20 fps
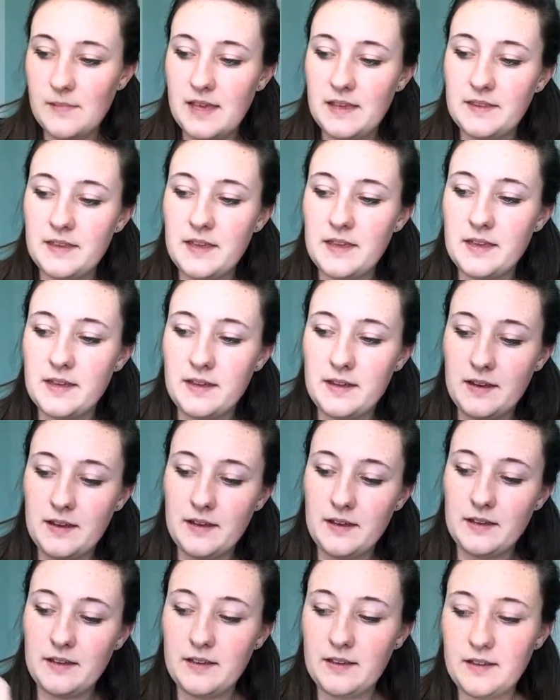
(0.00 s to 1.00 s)
and
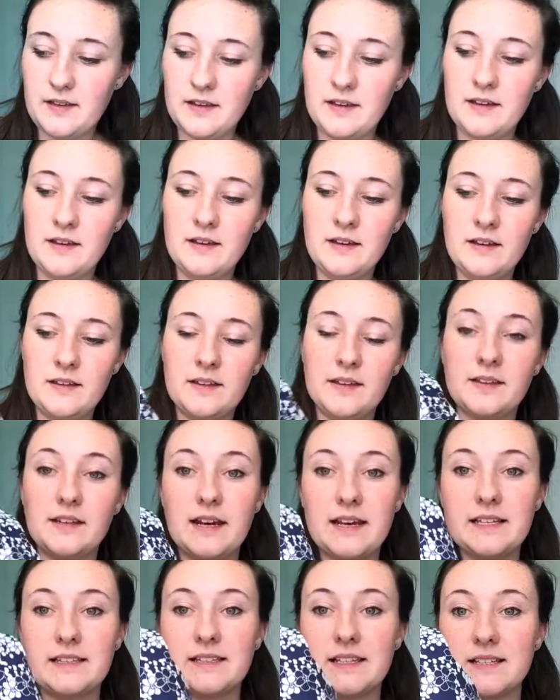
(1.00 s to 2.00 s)
then the
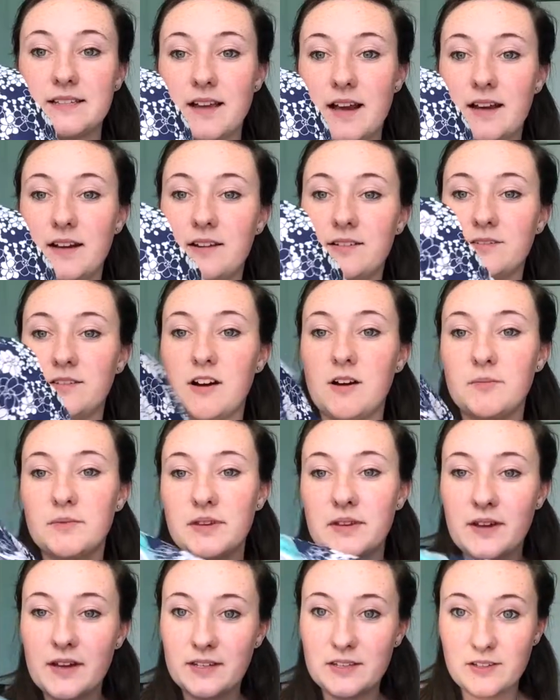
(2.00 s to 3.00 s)
nice design on top
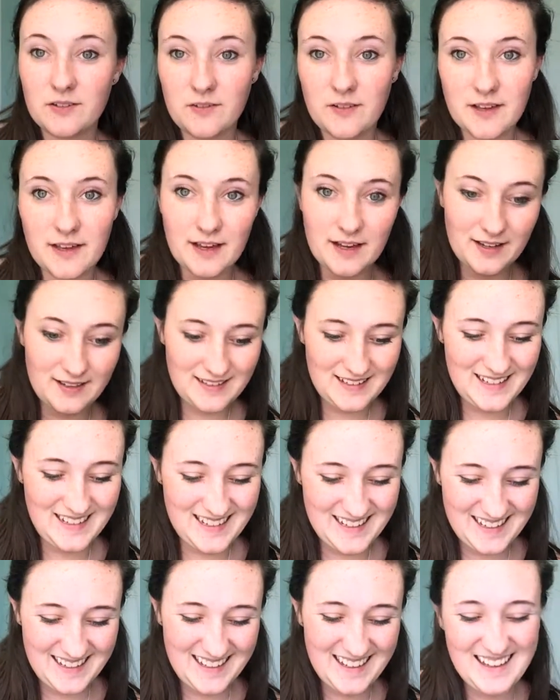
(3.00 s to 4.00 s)
that you get to look at.
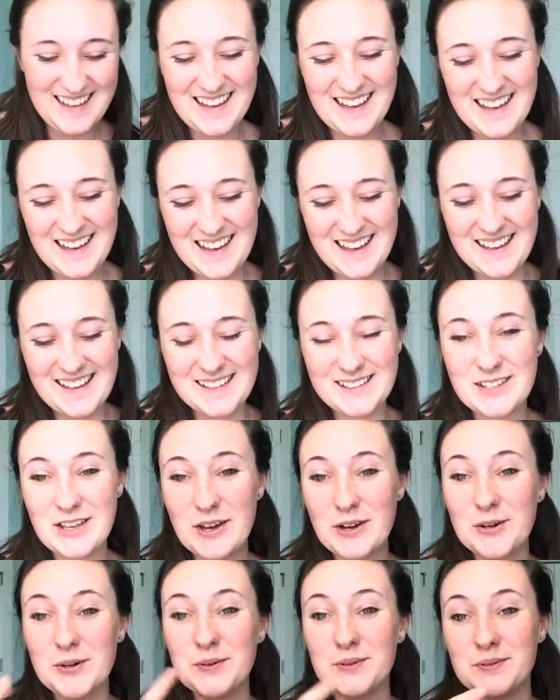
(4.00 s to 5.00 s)

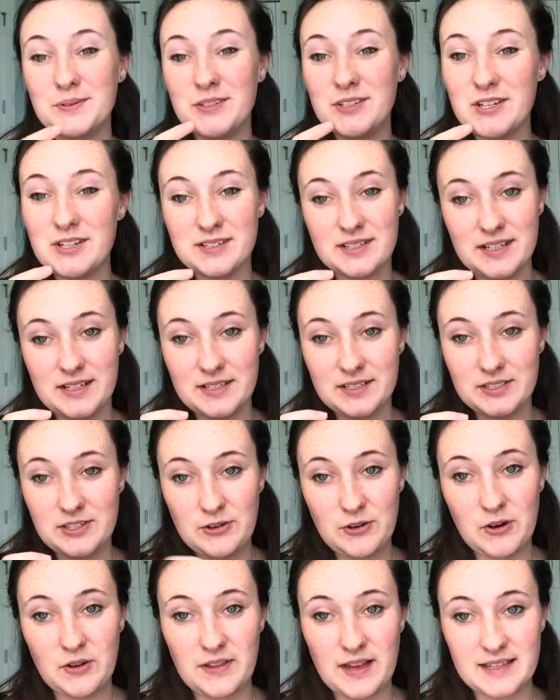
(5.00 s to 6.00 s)
So you just kind of
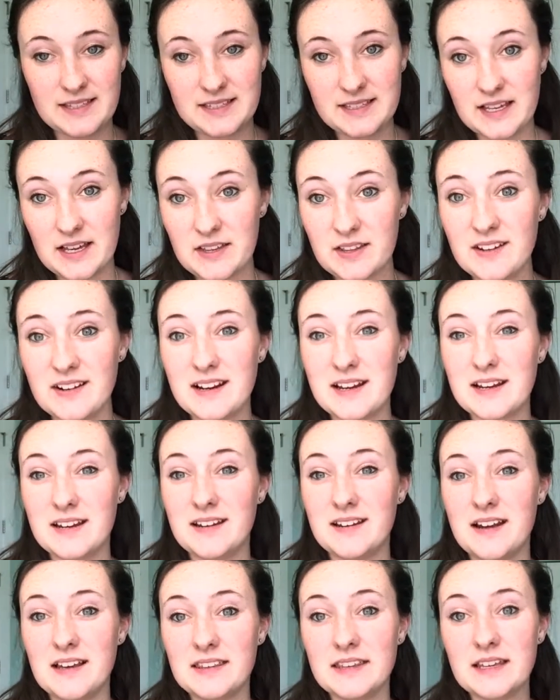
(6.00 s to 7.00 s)
sew all that together,
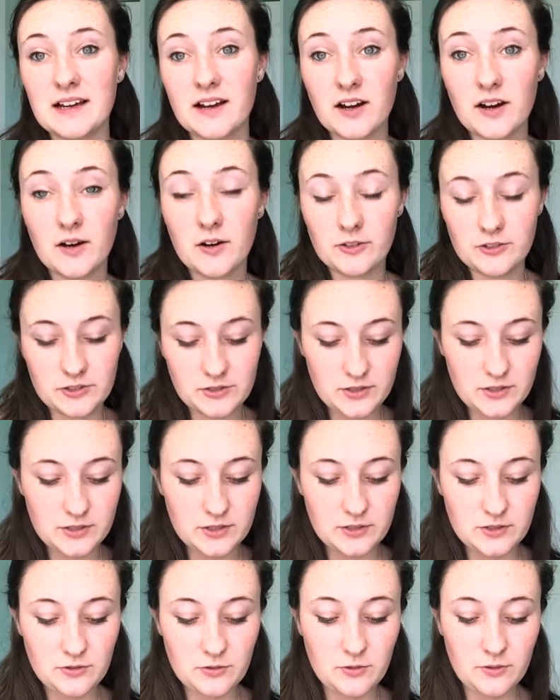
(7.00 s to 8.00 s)
and I think I'll do a
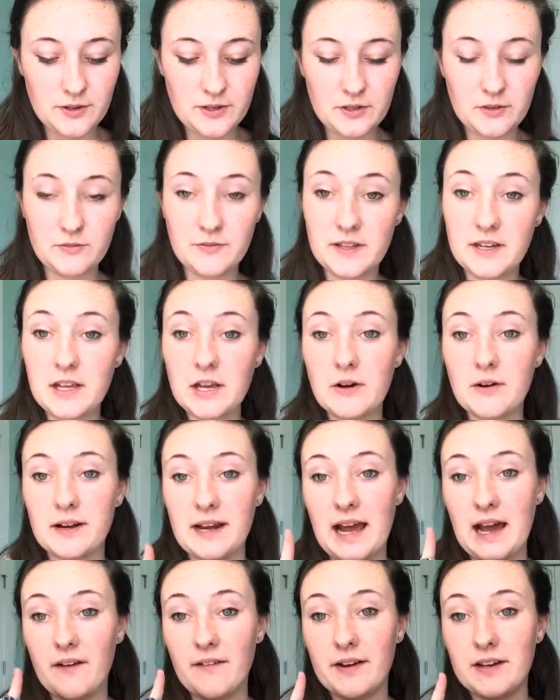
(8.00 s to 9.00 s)
tutorial video on
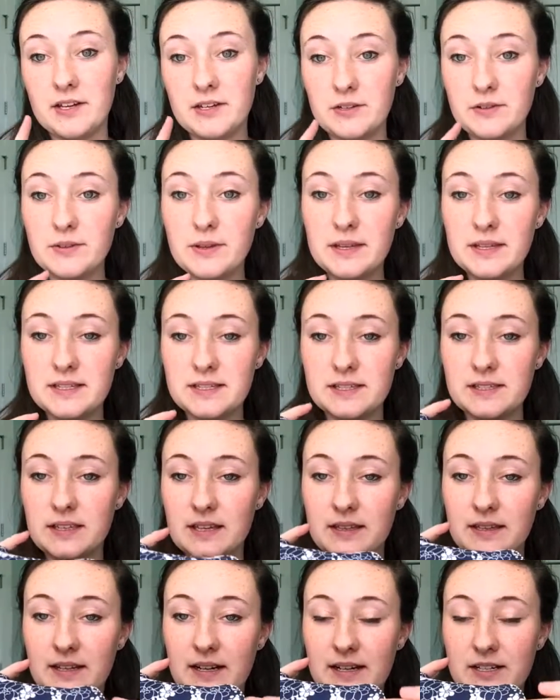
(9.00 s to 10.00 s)
how I do this,
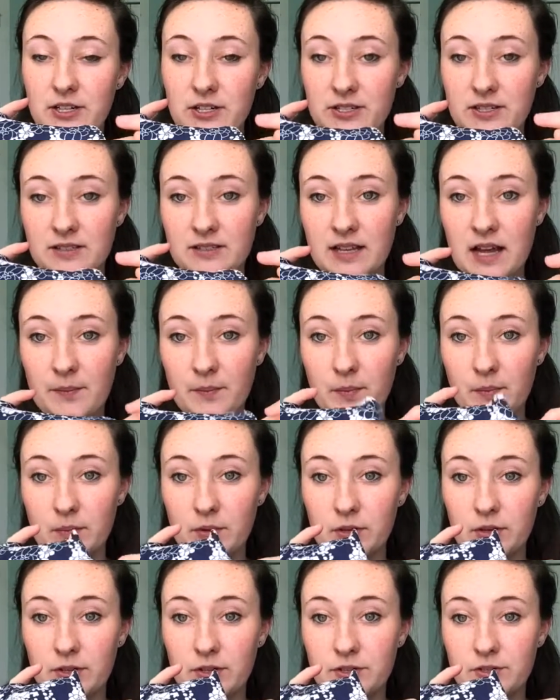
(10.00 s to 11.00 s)
and then I just snap them
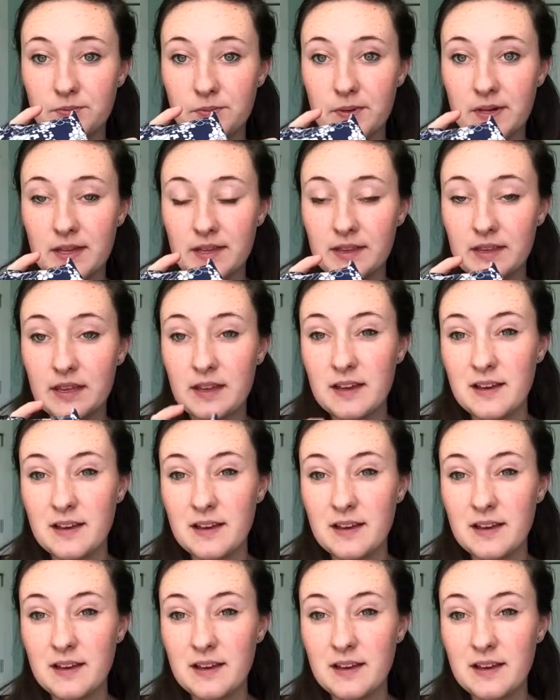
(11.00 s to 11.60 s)
closed with